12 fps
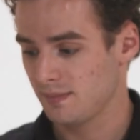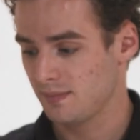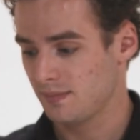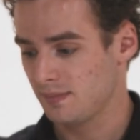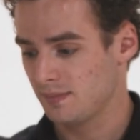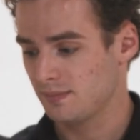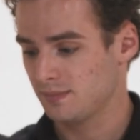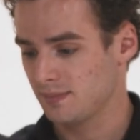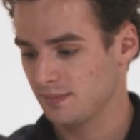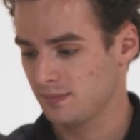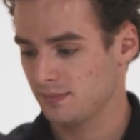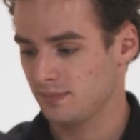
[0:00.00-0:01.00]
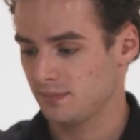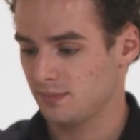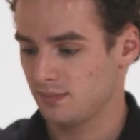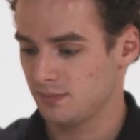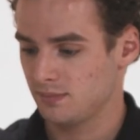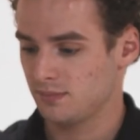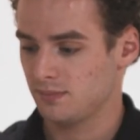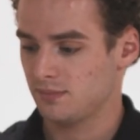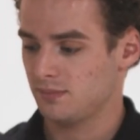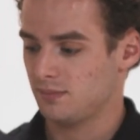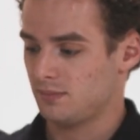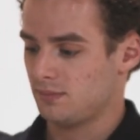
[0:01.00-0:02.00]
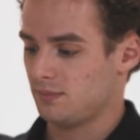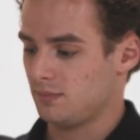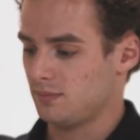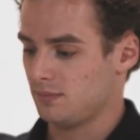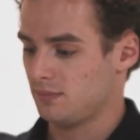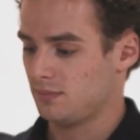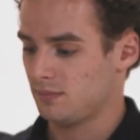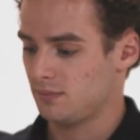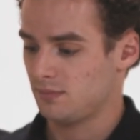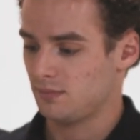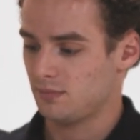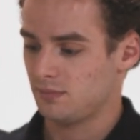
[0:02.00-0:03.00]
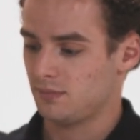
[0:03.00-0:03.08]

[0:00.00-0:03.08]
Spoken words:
(no one is talking)